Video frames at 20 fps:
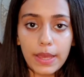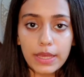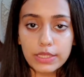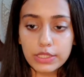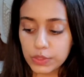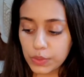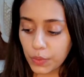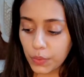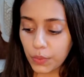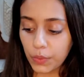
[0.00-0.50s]

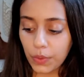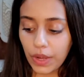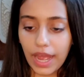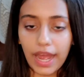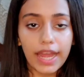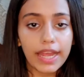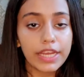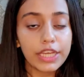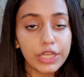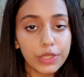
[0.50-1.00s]
So
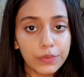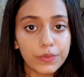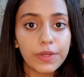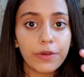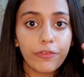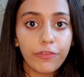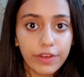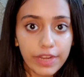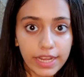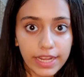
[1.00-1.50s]
I knew
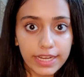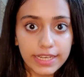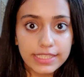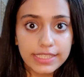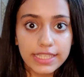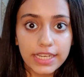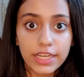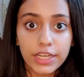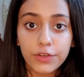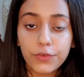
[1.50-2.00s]
the
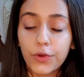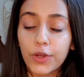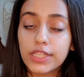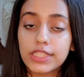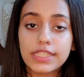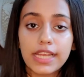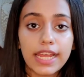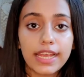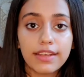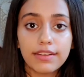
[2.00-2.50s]
fragrance and it
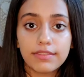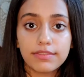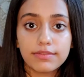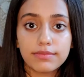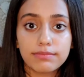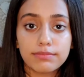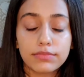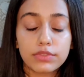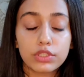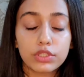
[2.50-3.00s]
was like
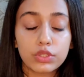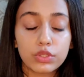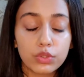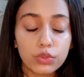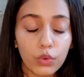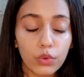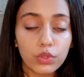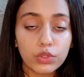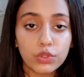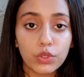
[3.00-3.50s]

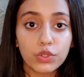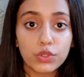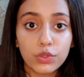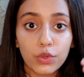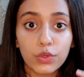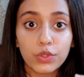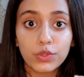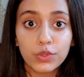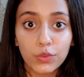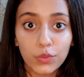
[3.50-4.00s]
so
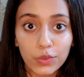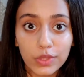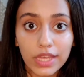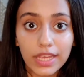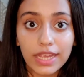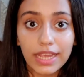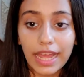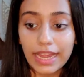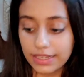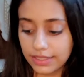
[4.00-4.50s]
soothing.